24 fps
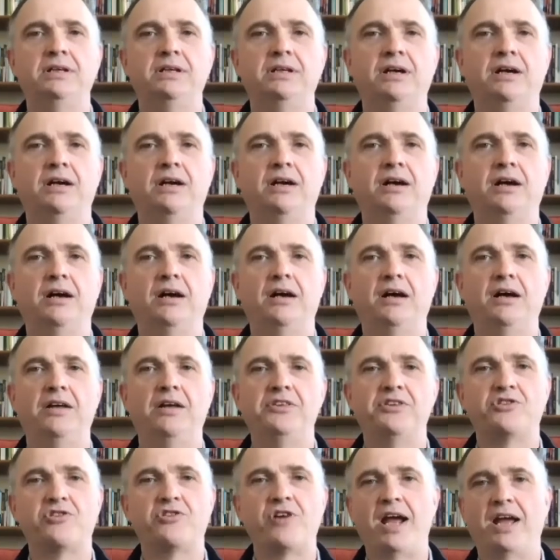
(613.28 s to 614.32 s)

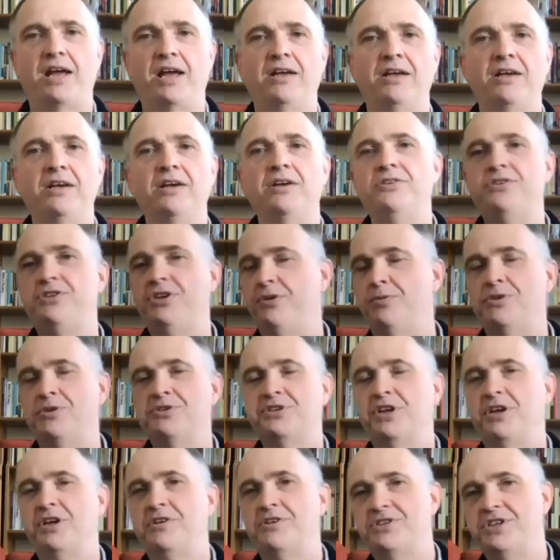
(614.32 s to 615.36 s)
The track, Do You Want to
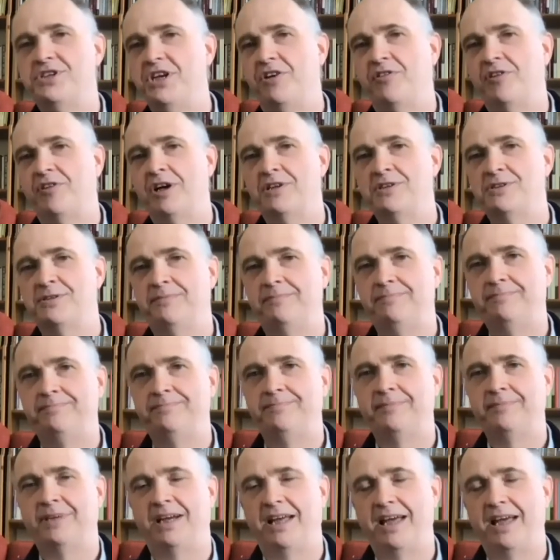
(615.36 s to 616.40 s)
Know a Secret?
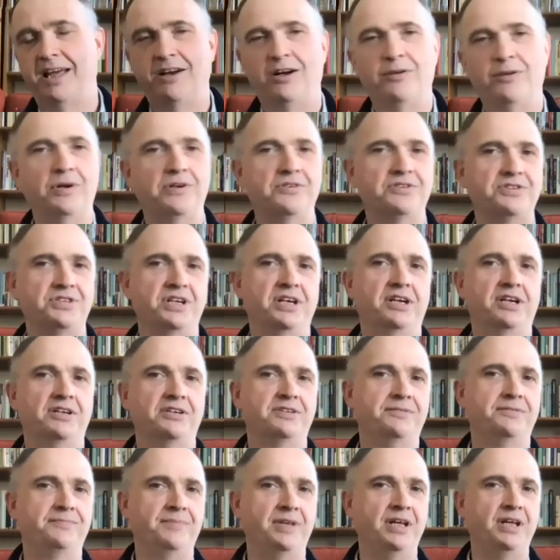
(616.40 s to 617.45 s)
Again, I won't sing it.
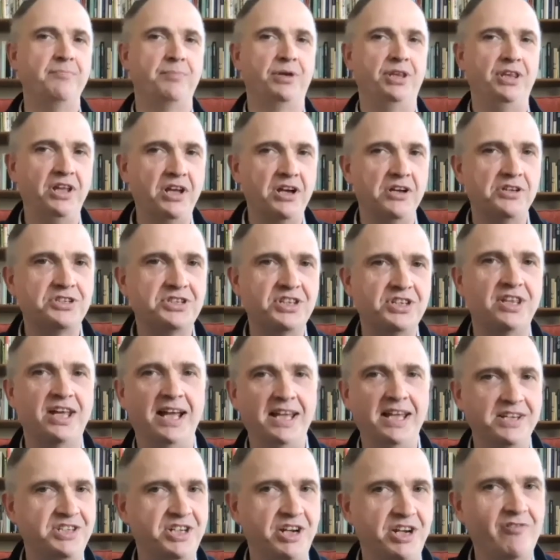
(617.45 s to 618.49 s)
But the answer to that
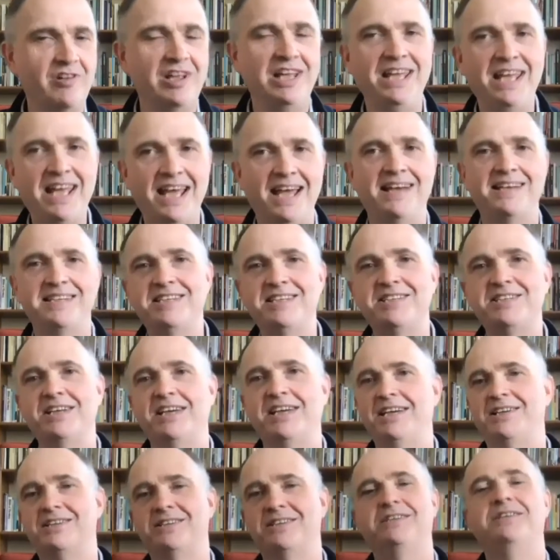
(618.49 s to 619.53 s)
is generally yes, isn't
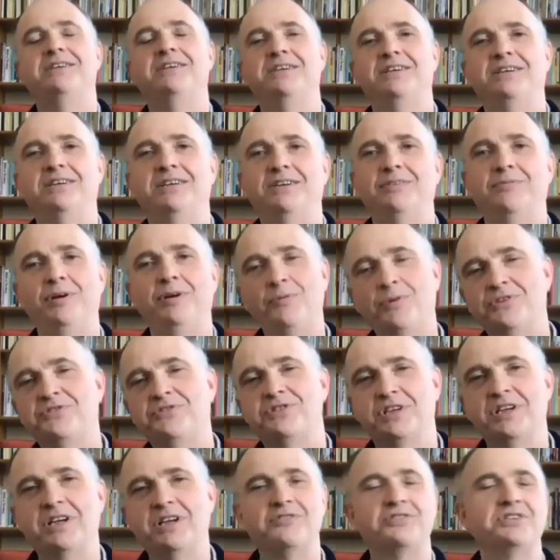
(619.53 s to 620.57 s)
it? We want to
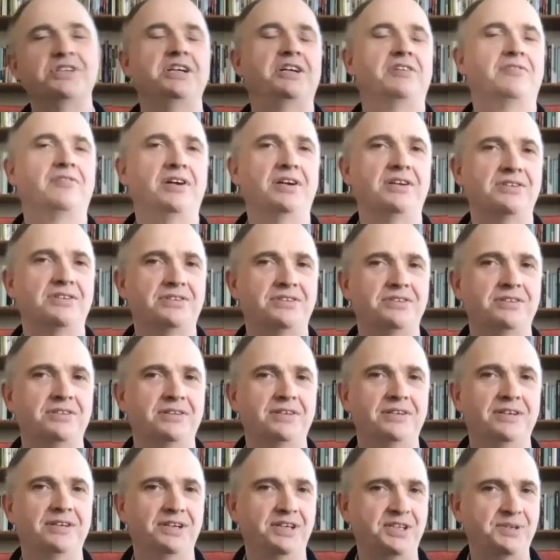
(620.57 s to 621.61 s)
know secrets,
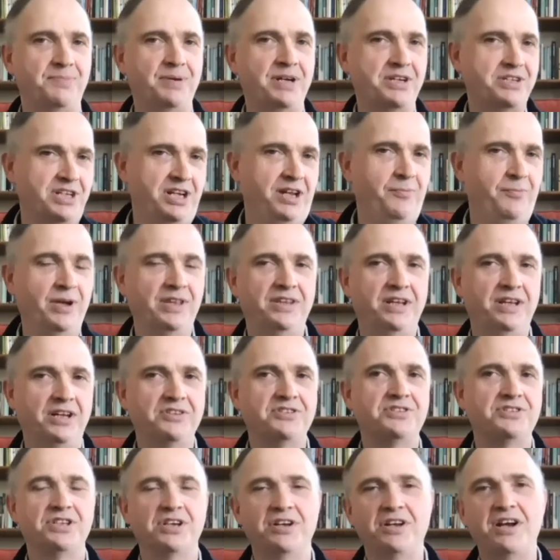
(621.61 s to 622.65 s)
especially when they
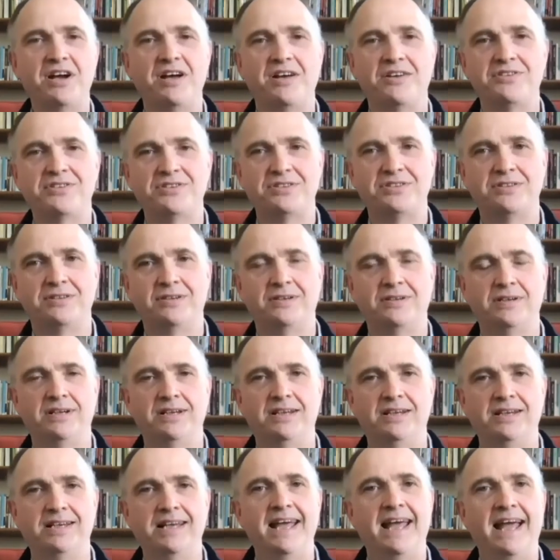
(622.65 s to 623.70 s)
concern us.
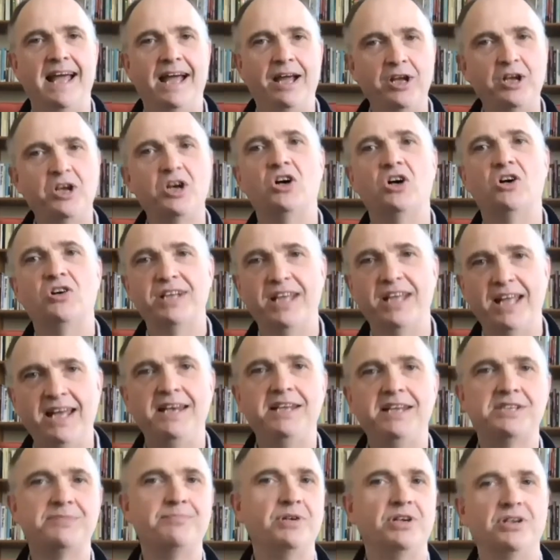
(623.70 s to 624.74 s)
And God, in
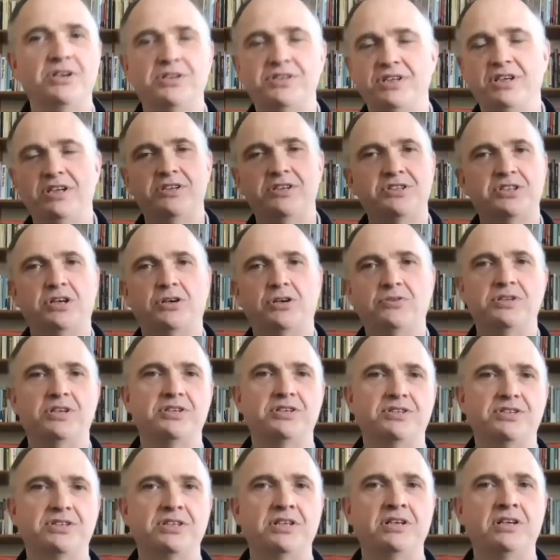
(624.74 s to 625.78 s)
his mercy, has told
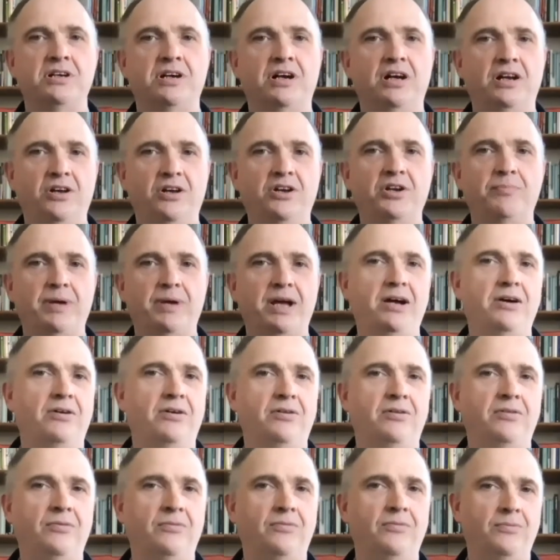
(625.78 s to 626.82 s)
us a lot about
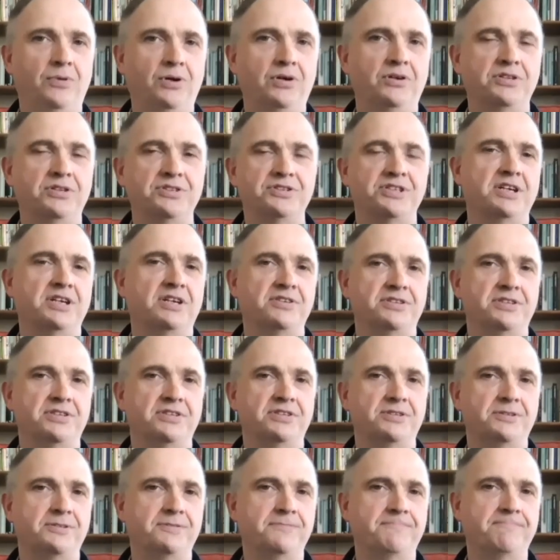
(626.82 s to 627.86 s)
what concerns
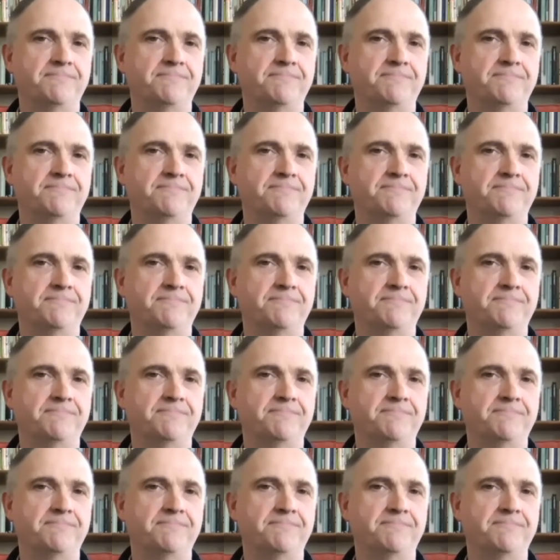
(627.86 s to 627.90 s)
us.